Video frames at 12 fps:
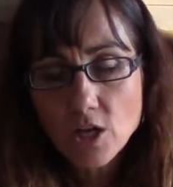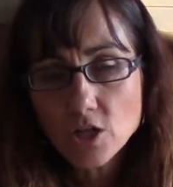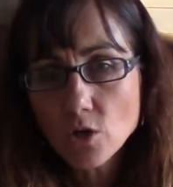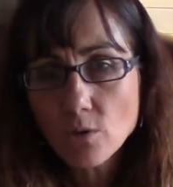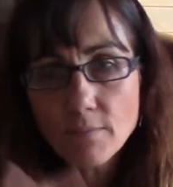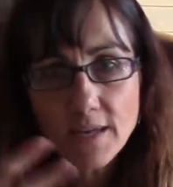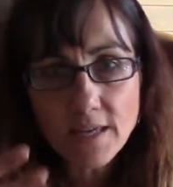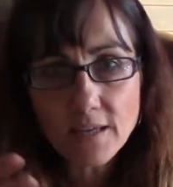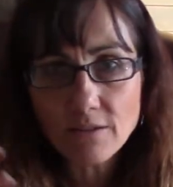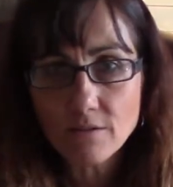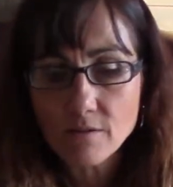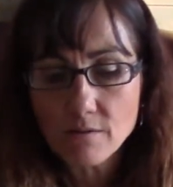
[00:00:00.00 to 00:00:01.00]
Don't make
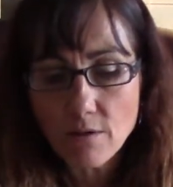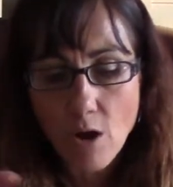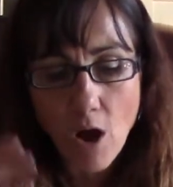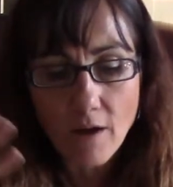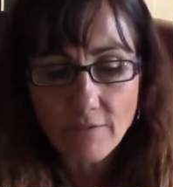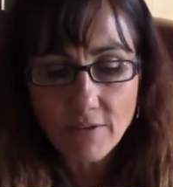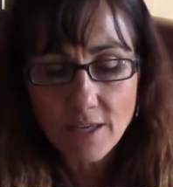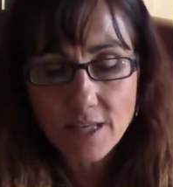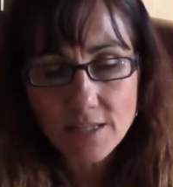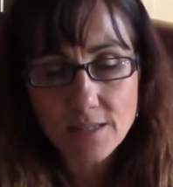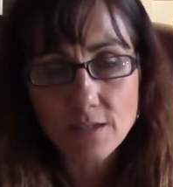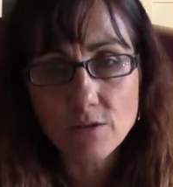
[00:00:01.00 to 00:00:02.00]
it
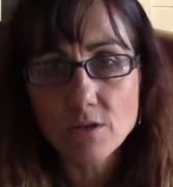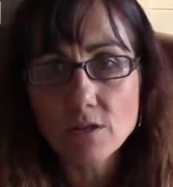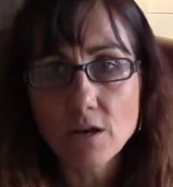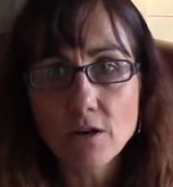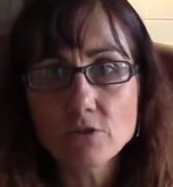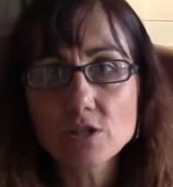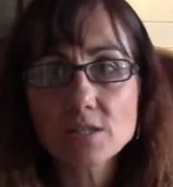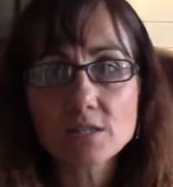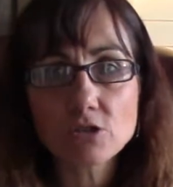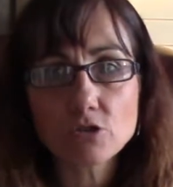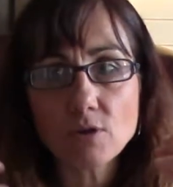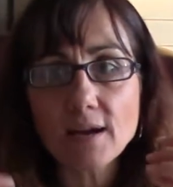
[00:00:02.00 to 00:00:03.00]
obvious.
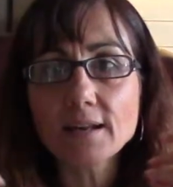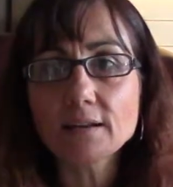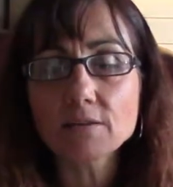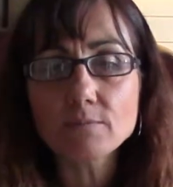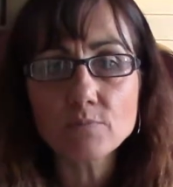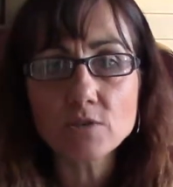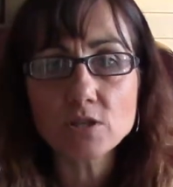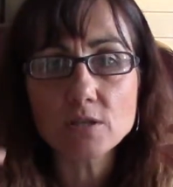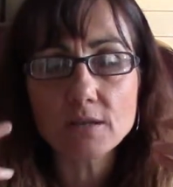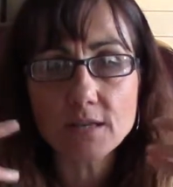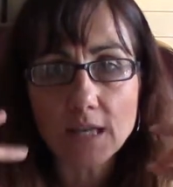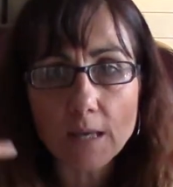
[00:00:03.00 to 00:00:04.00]
Just try to
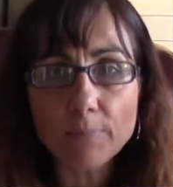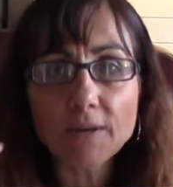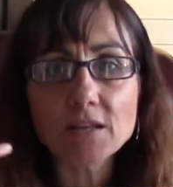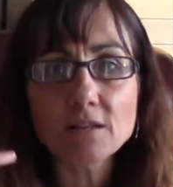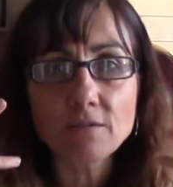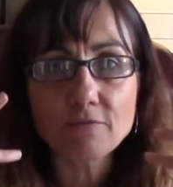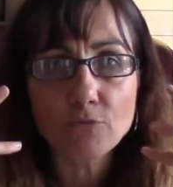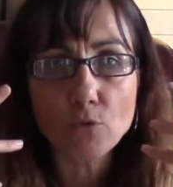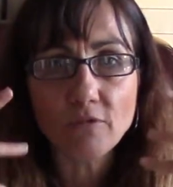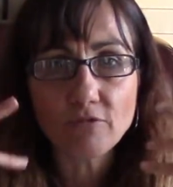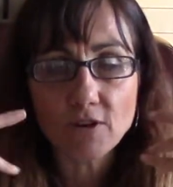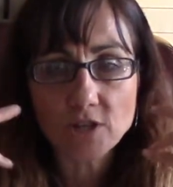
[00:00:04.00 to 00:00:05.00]
keep it in the
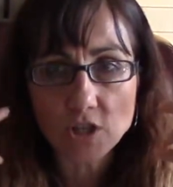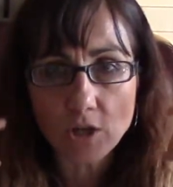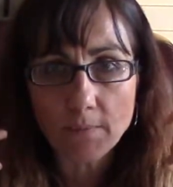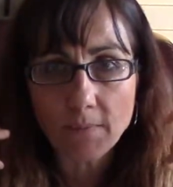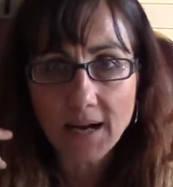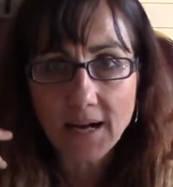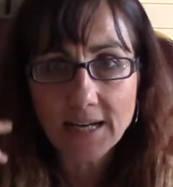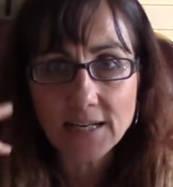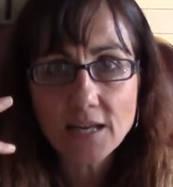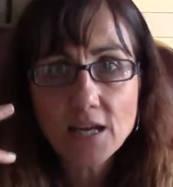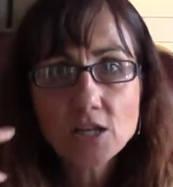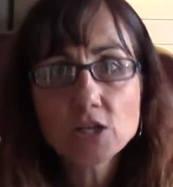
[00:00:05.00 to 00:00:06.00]
forefront of your
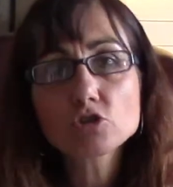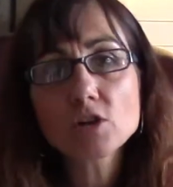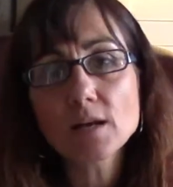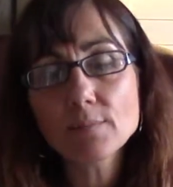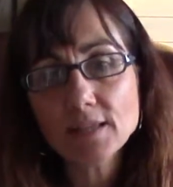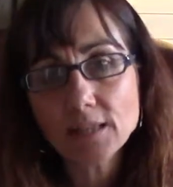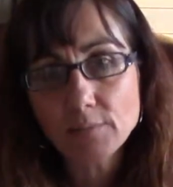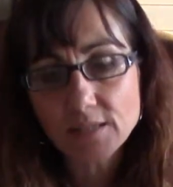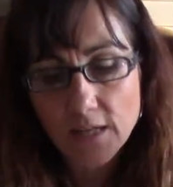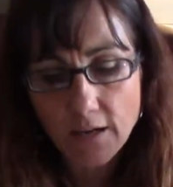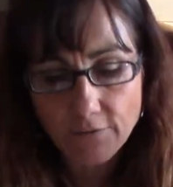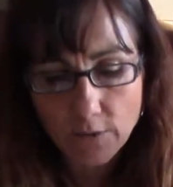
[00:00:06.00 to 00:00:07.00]
mind to try to make them as
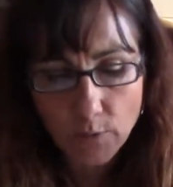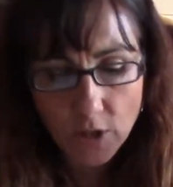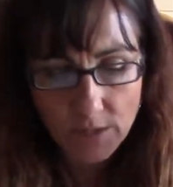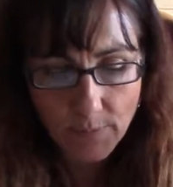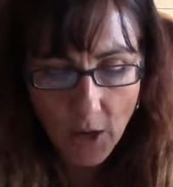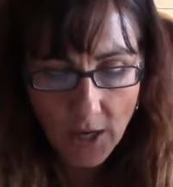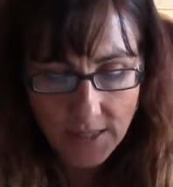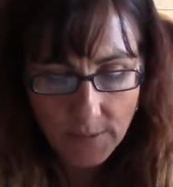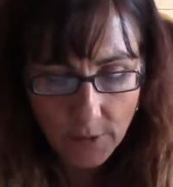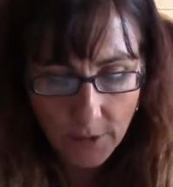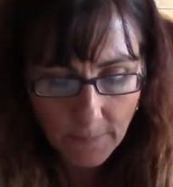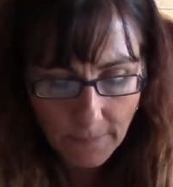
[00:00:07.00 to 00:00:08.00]
comfortable as
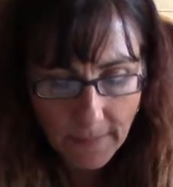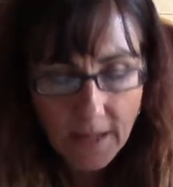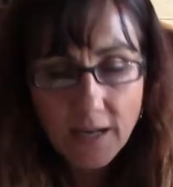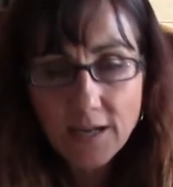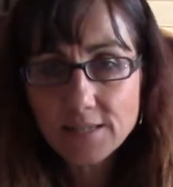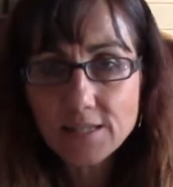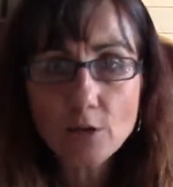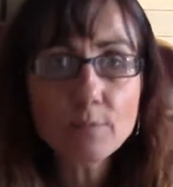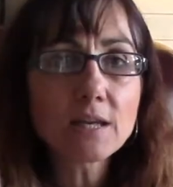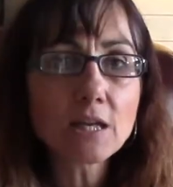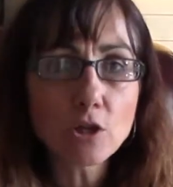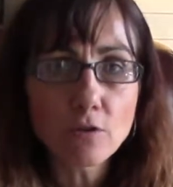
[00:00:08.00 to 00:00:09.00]
possible, because they're
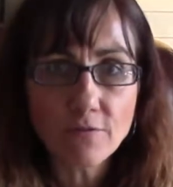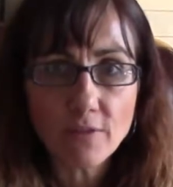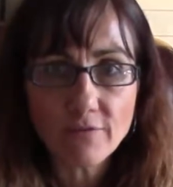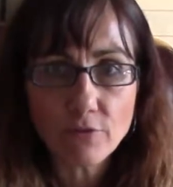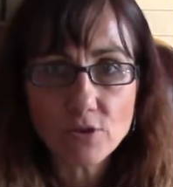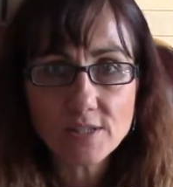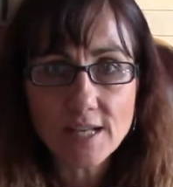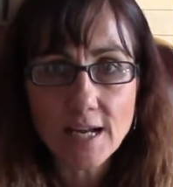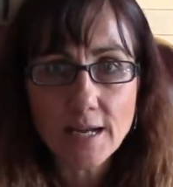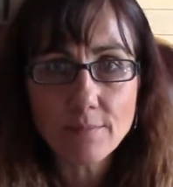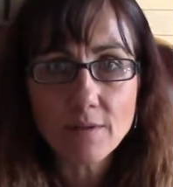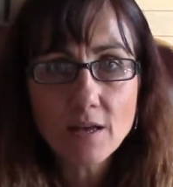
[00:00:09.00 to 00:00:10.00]
meeting you for the first
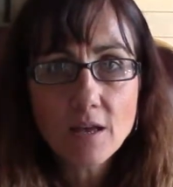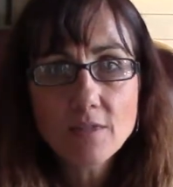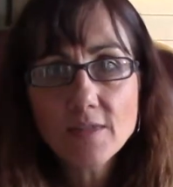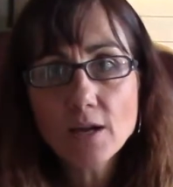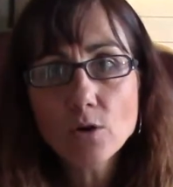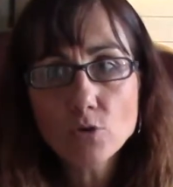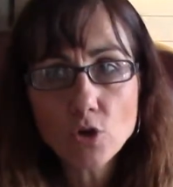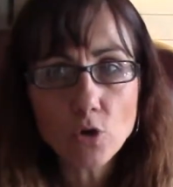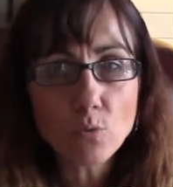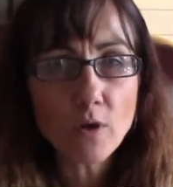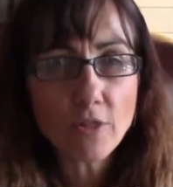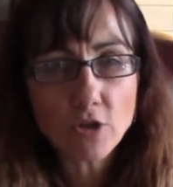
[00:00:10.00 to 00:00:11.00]
time. They don't know
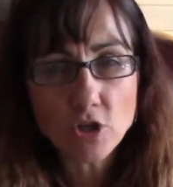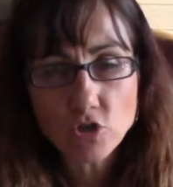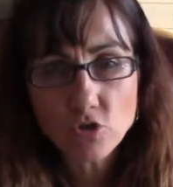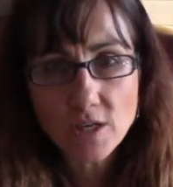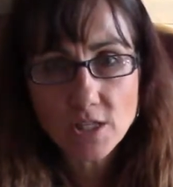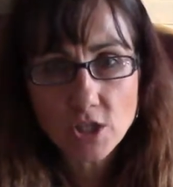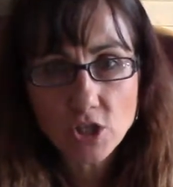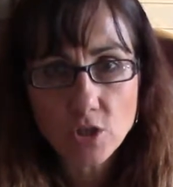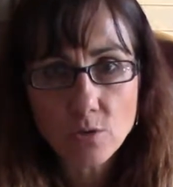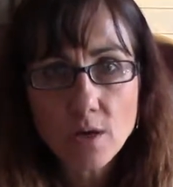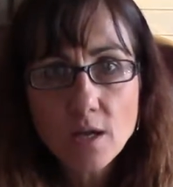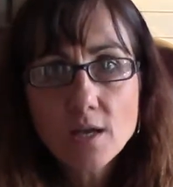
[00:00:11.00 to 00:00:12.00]
whether to trust
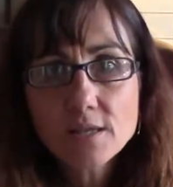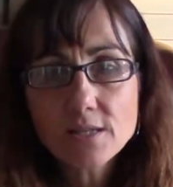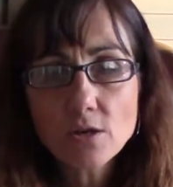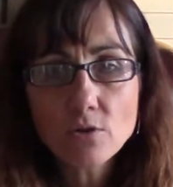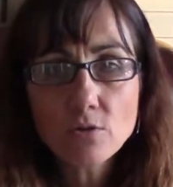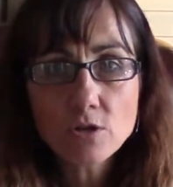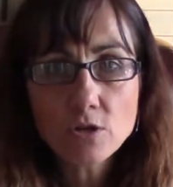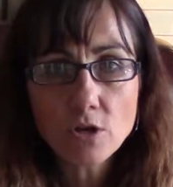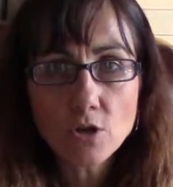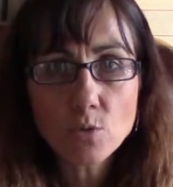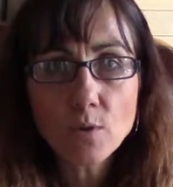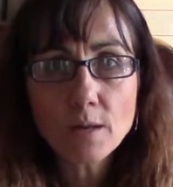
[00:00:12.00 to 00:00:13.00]
you. So,
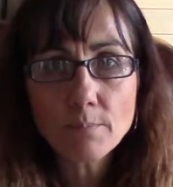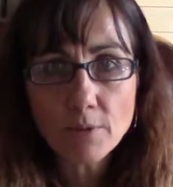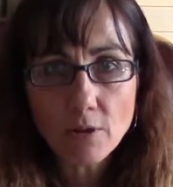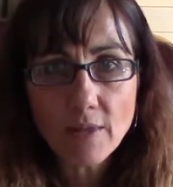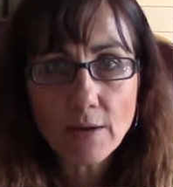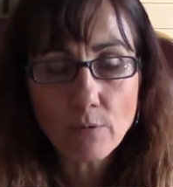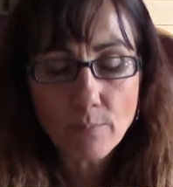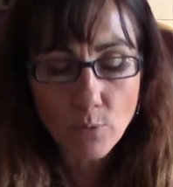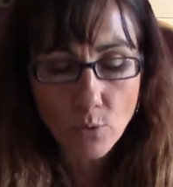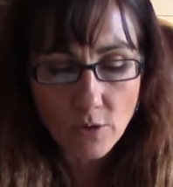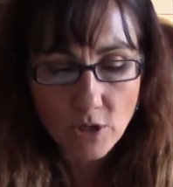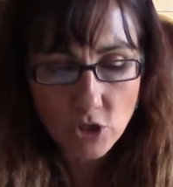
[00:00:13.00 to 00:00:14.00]
you want to build that
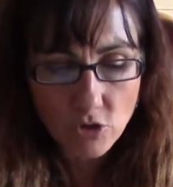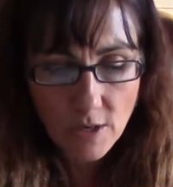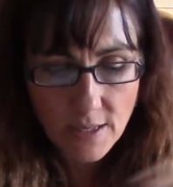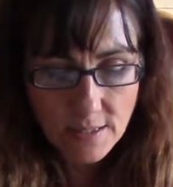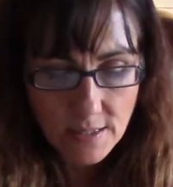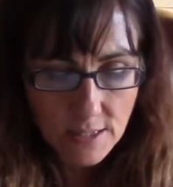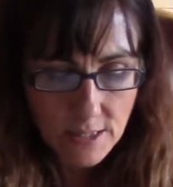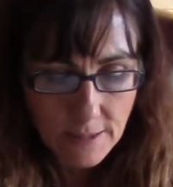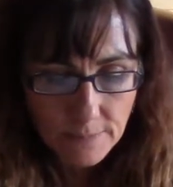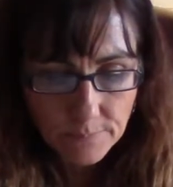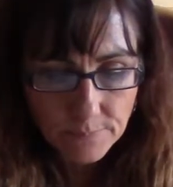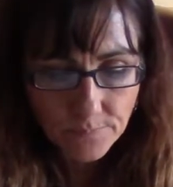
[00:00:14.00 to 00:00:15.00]
rapport and trust.
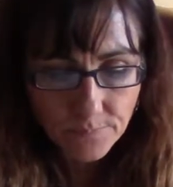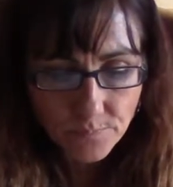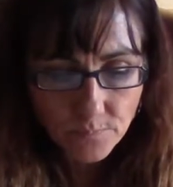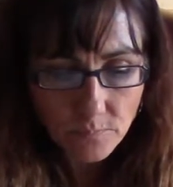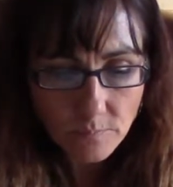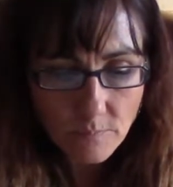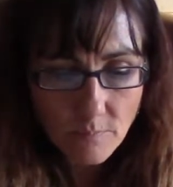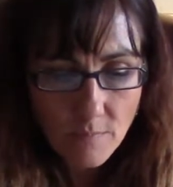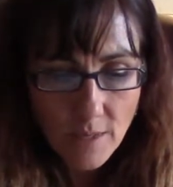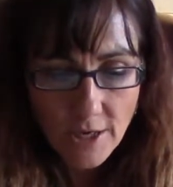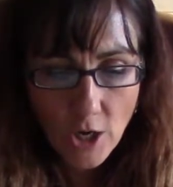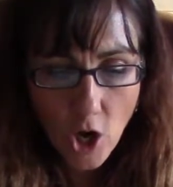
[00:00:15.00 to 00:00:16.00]

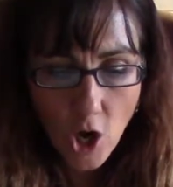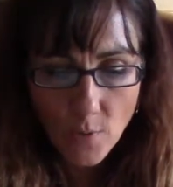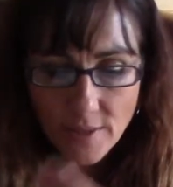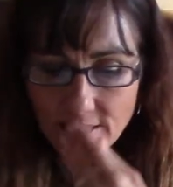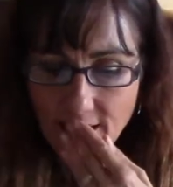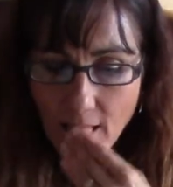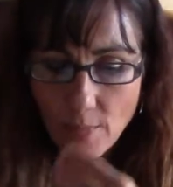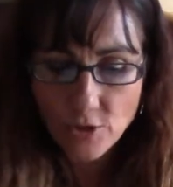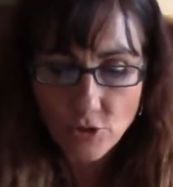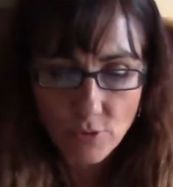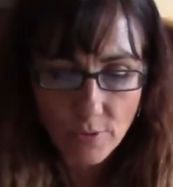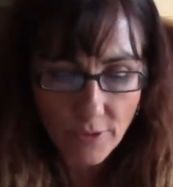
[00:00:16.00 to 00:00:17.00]
And always tell the
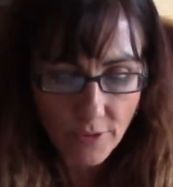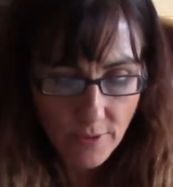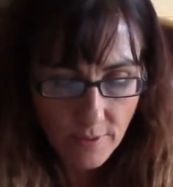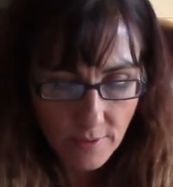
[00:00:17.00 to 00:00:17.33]
truth.